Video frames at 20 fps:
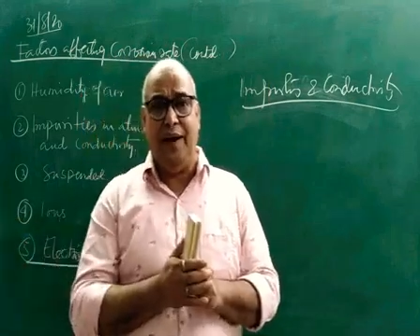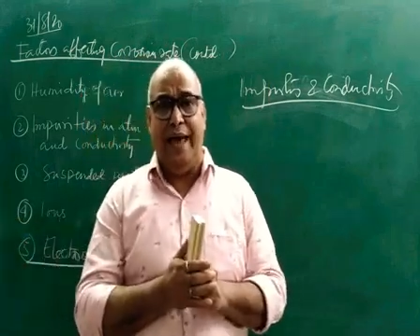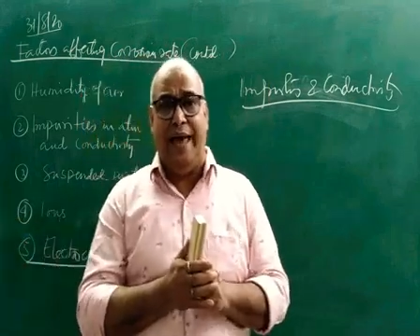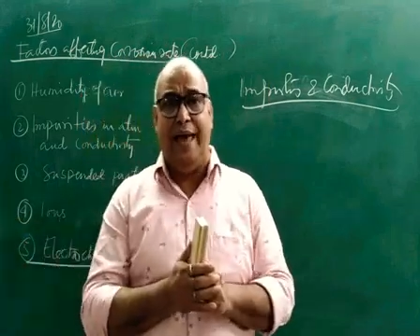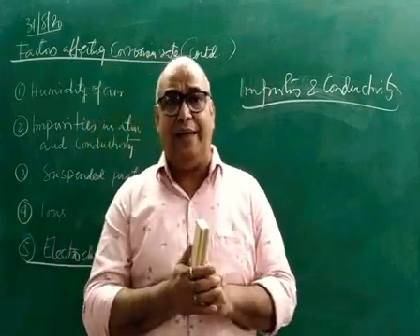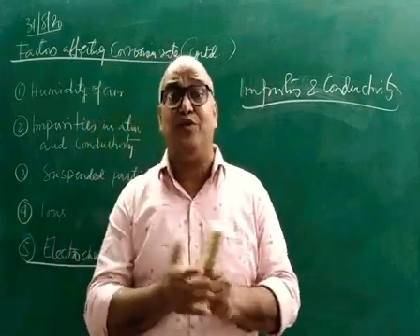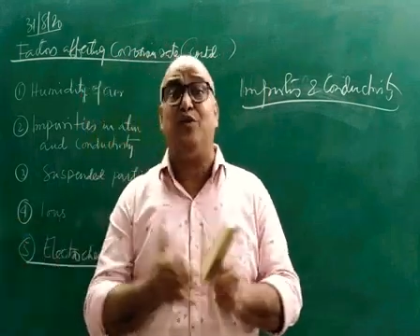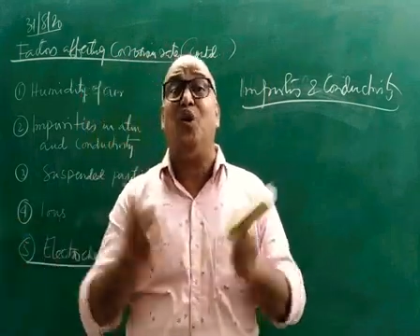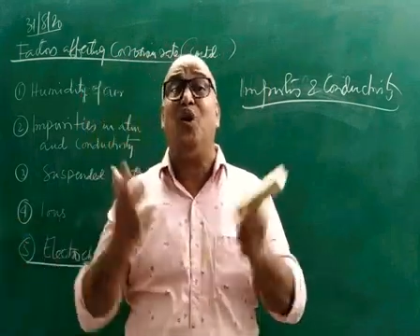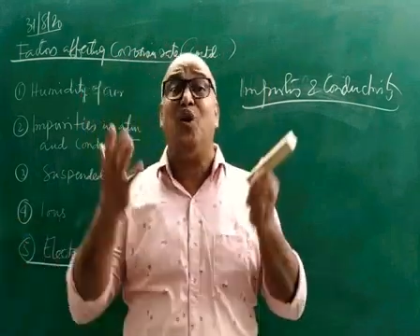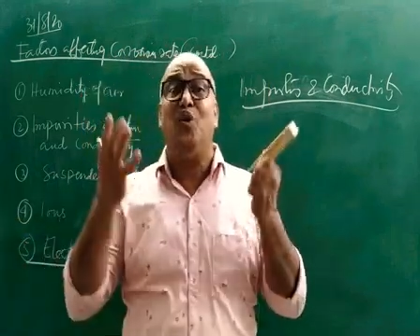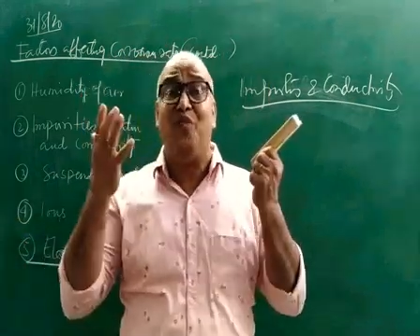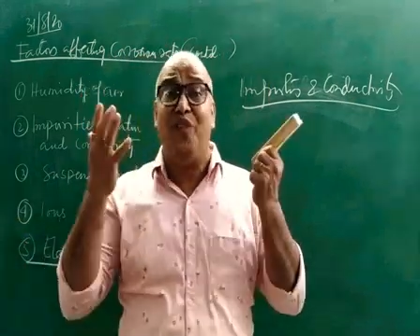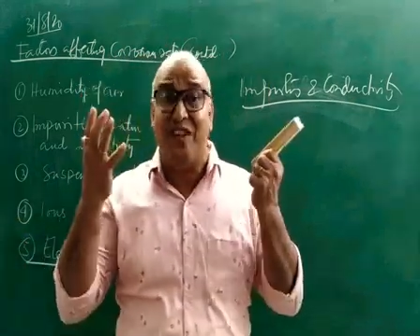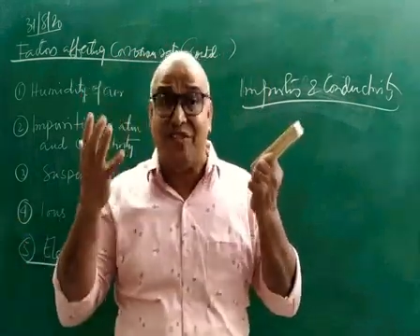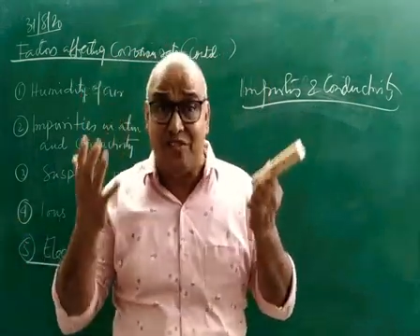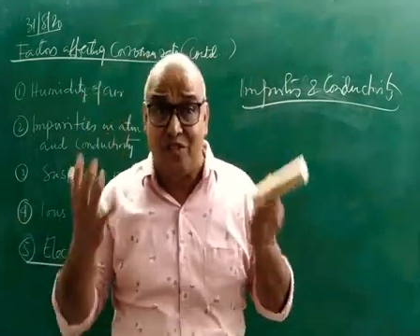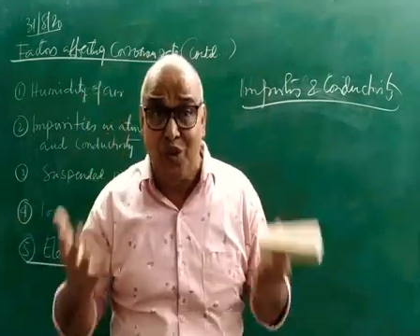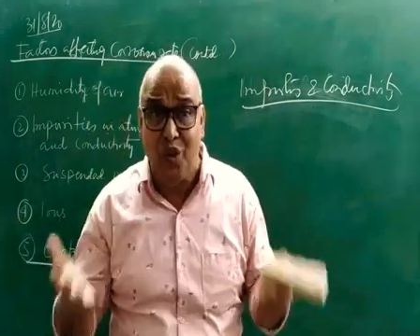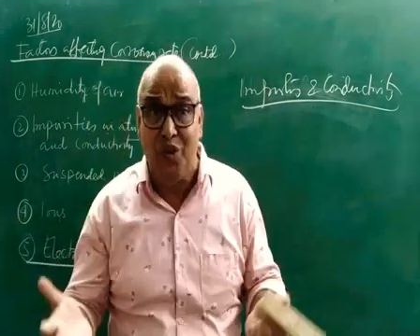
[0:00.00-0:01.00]
As all of
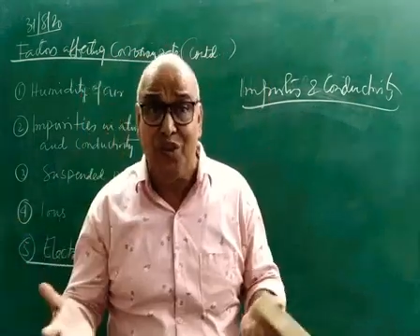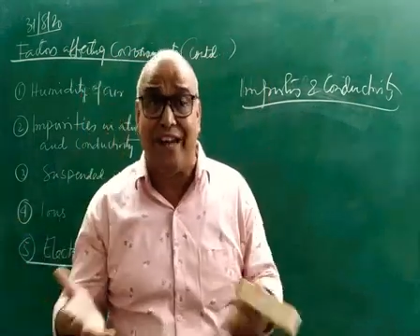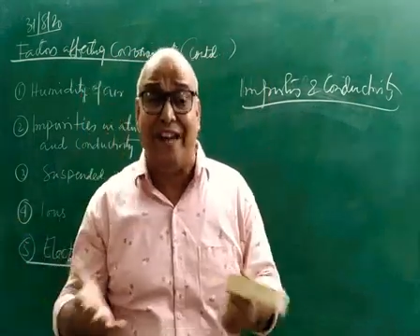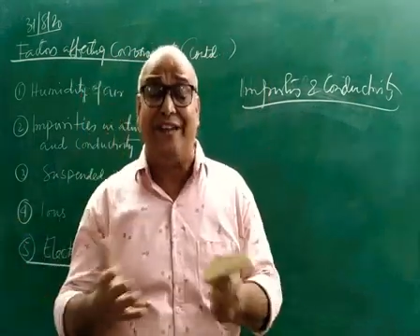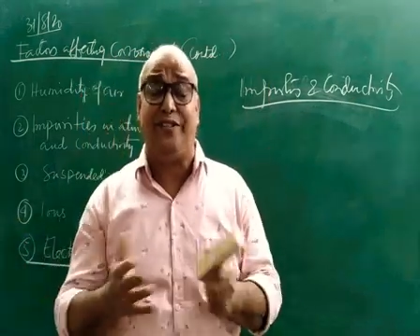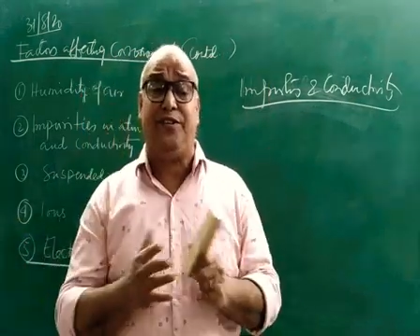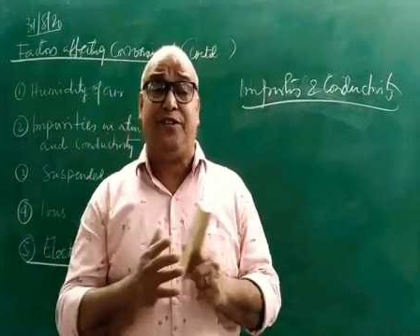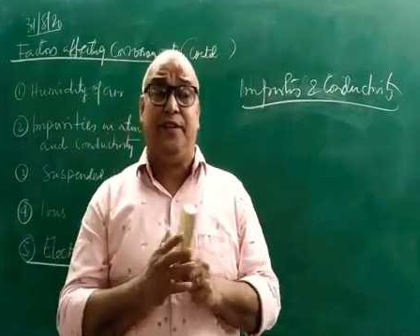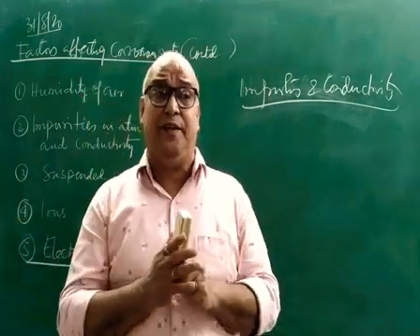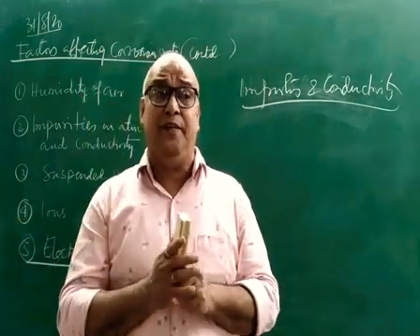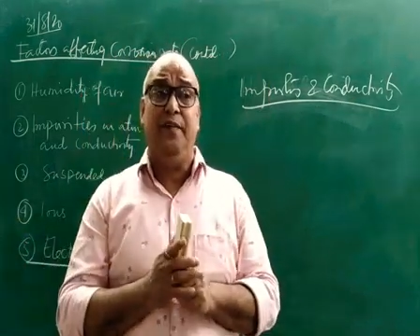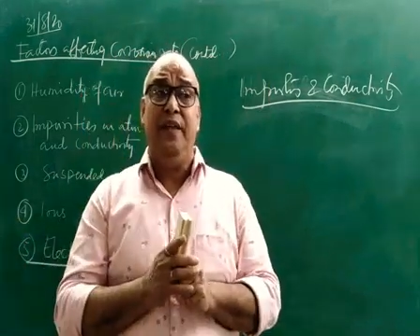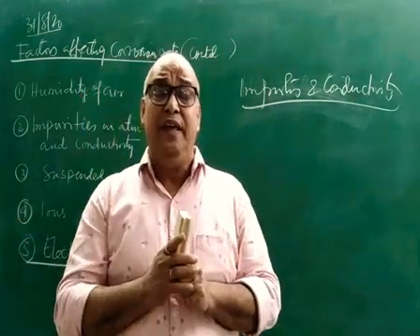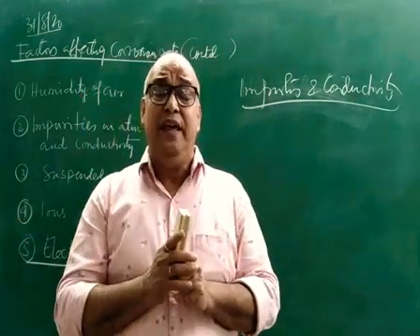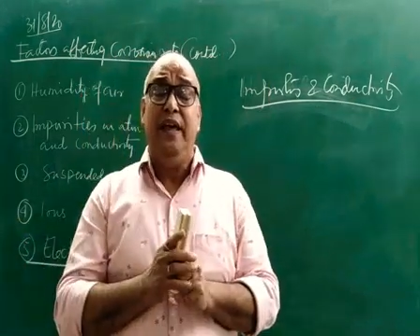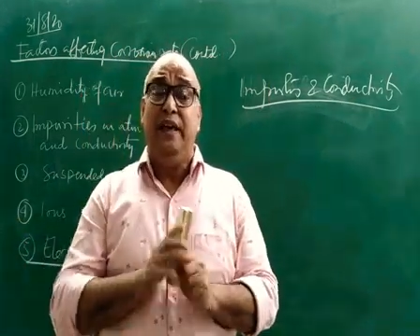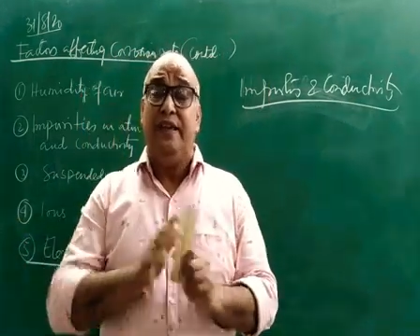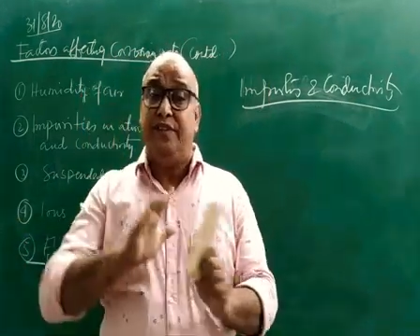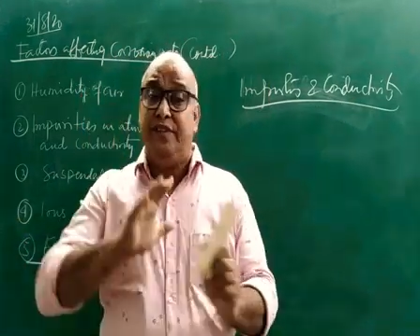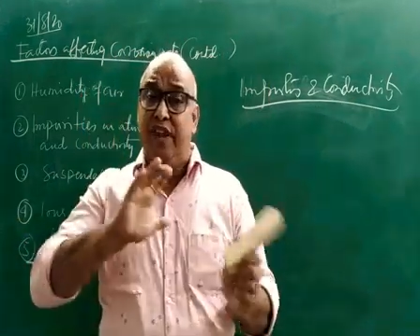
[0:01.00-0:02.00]
us know that
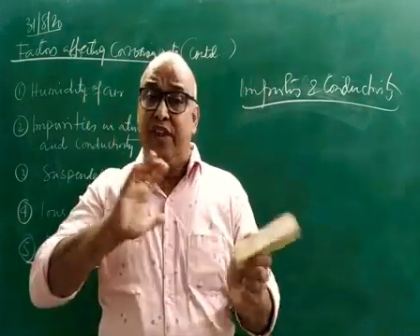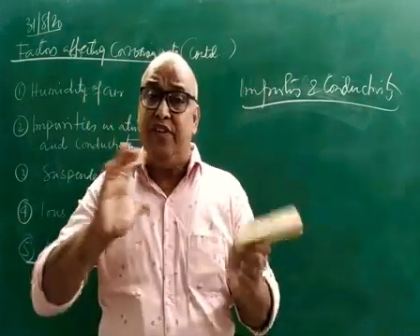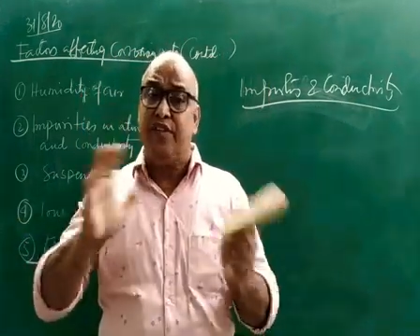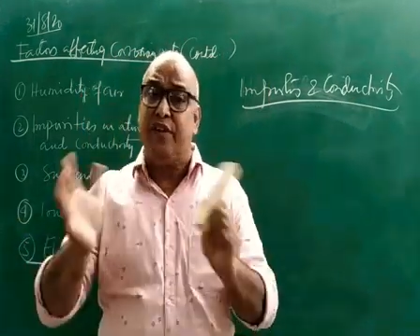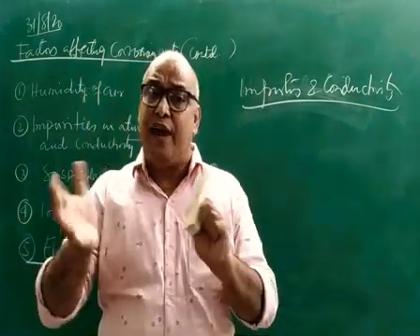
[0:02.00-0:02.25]
this